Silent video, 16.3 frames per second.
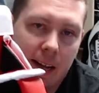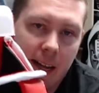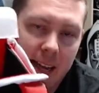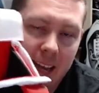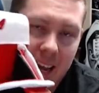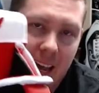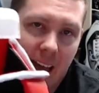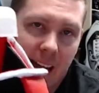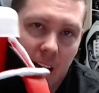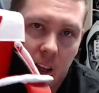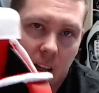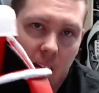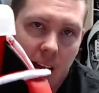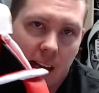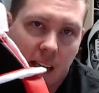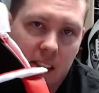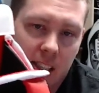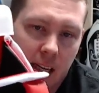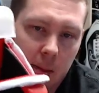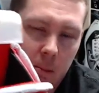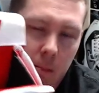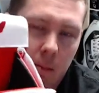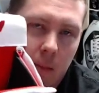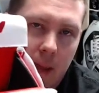it kind of locks up
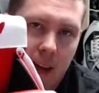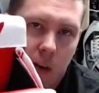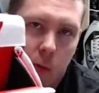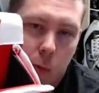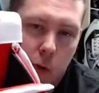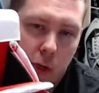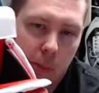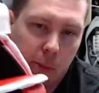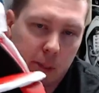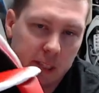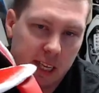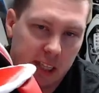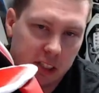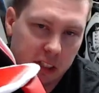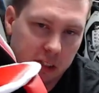and it really protects you